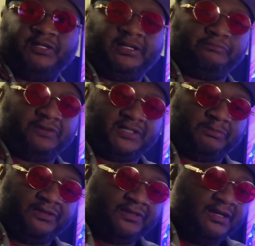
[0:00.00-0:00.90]
really impressed
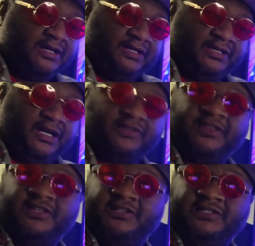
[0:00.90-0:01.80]
with. The other
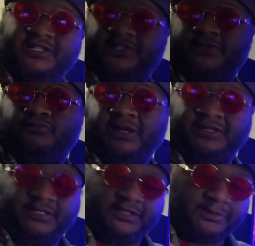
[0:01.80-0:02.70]
digital
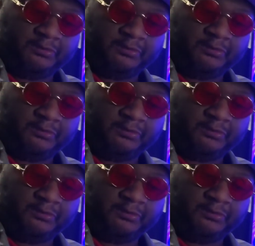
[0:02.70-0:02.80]
renders